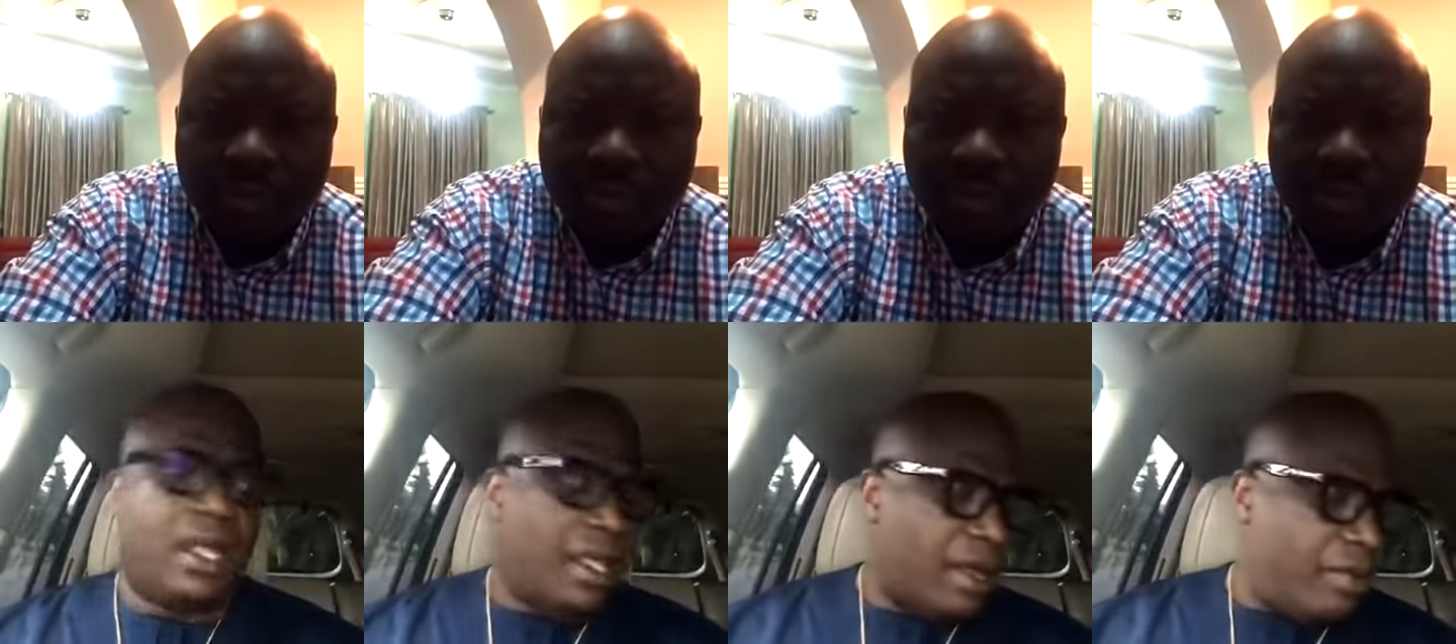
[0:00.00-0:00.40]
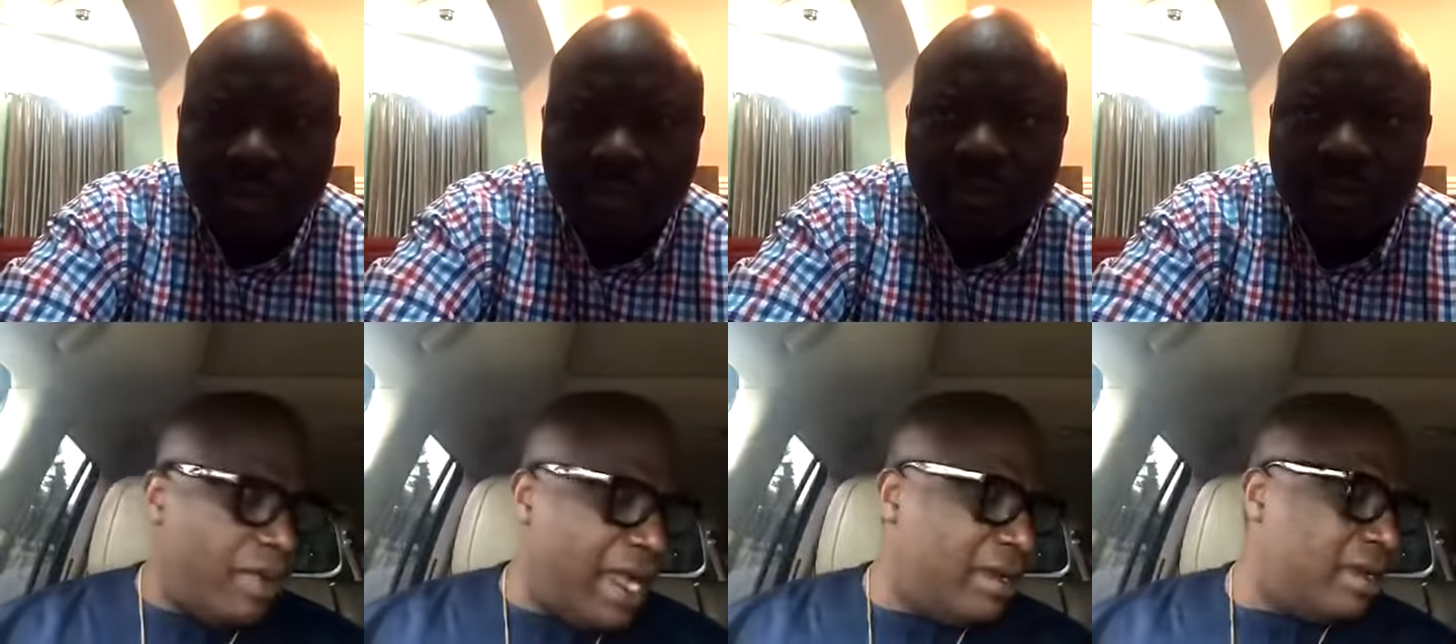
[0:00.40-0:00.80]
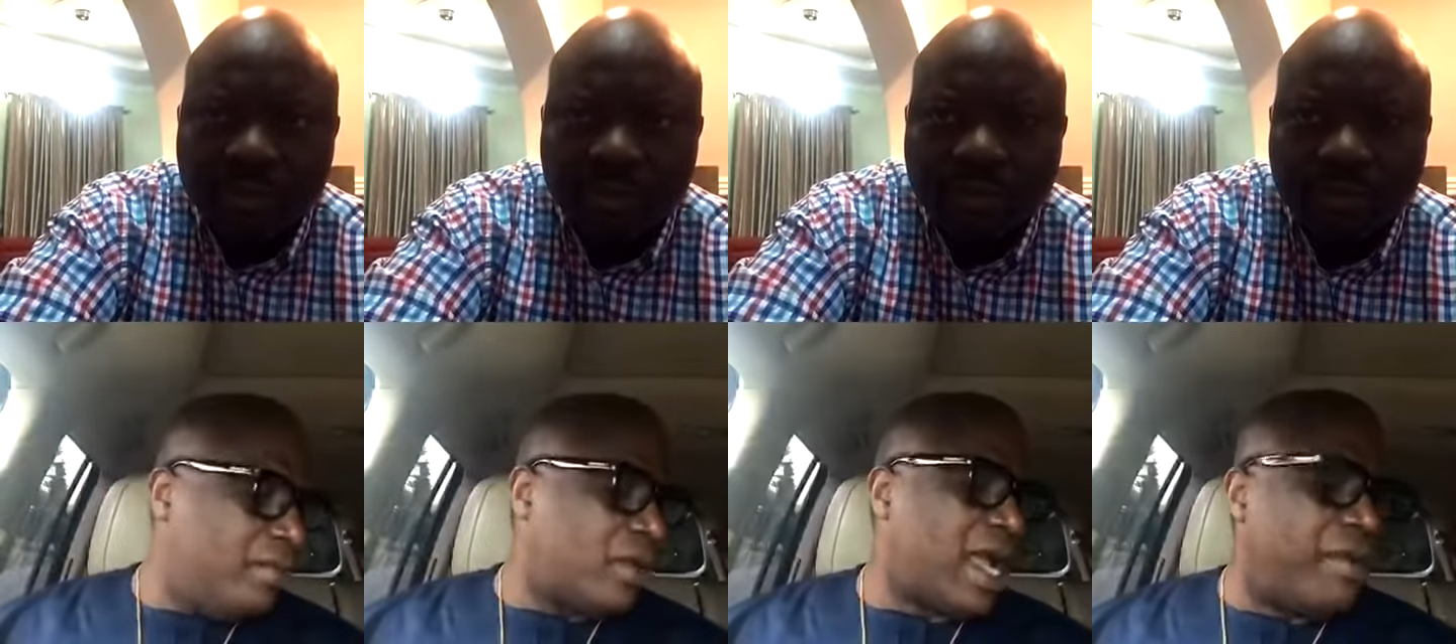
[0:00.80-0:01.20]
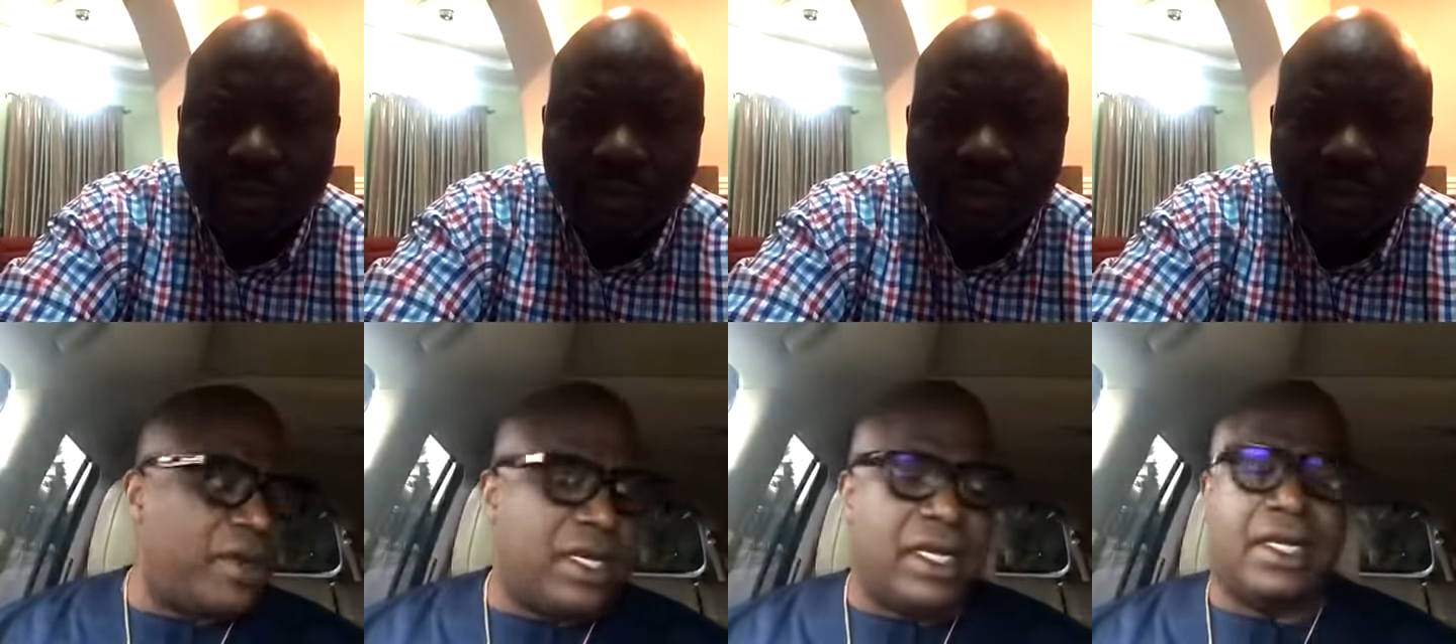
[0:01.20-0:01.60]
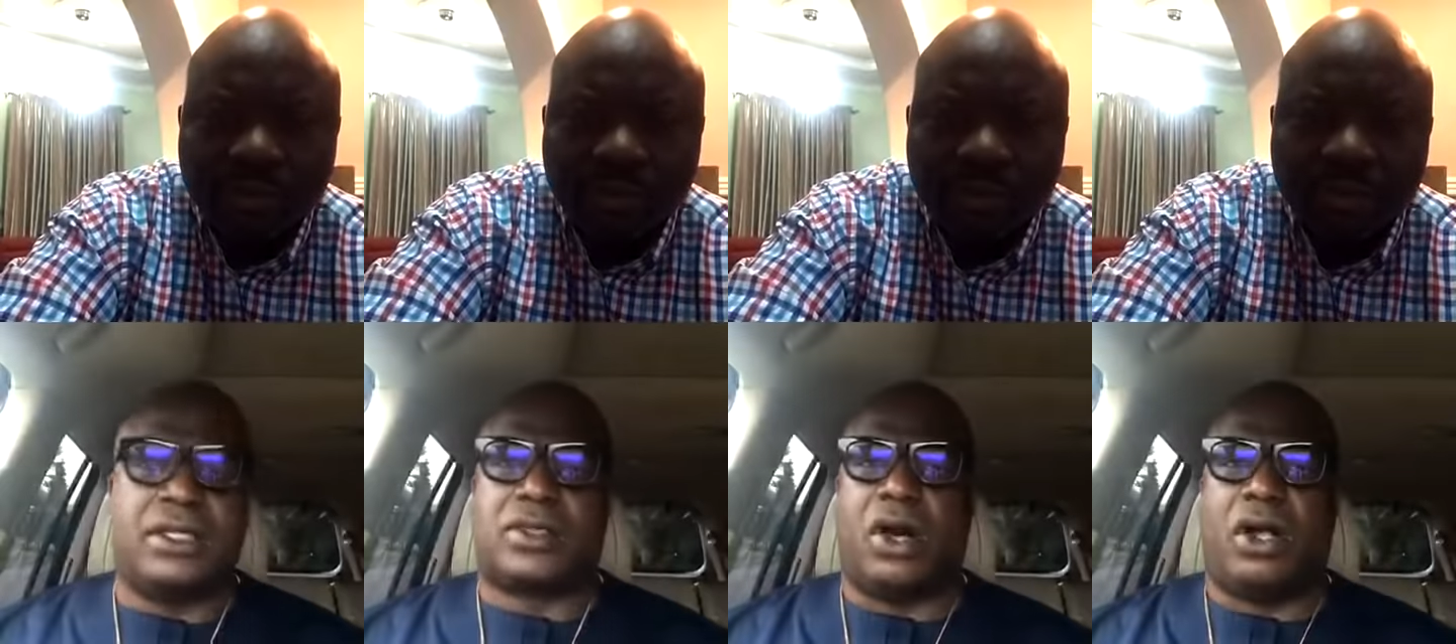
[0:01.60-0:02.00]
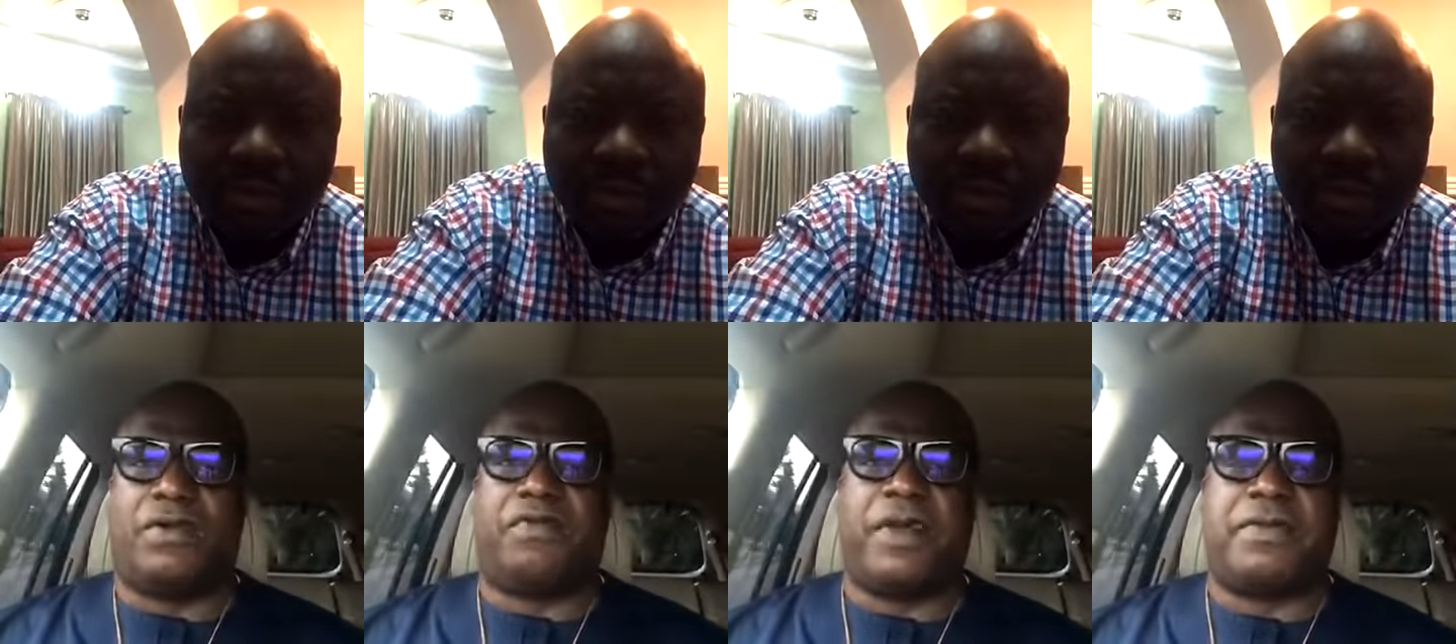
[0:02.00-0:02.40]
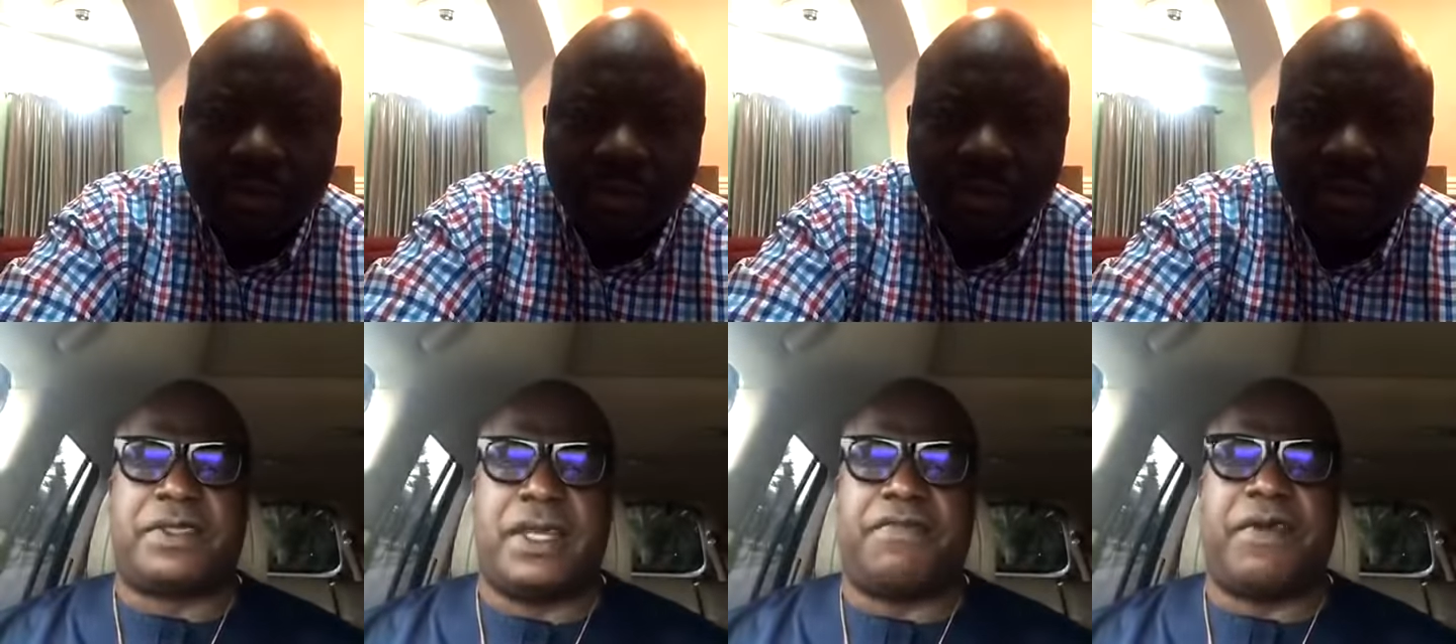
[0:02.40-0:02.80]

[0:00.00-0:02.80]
Man, the book I'm reading is called 50